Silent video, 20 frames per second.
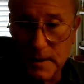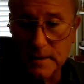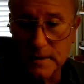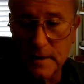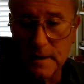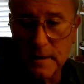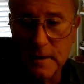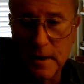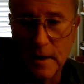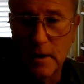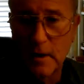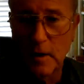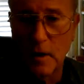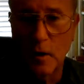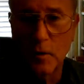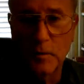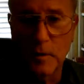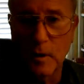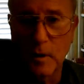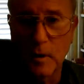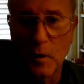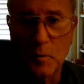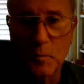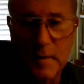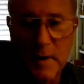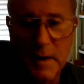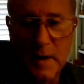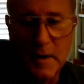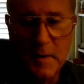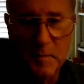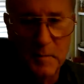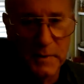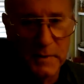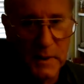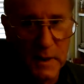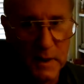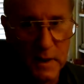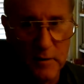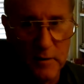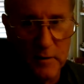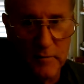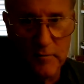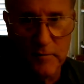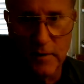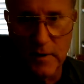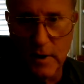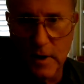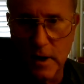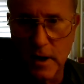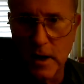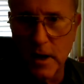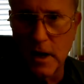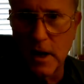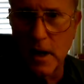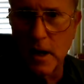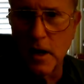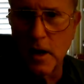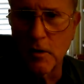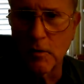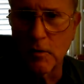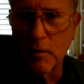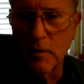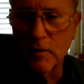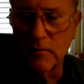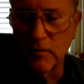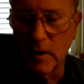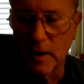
I don't know if that really hurts anything over a long period of time,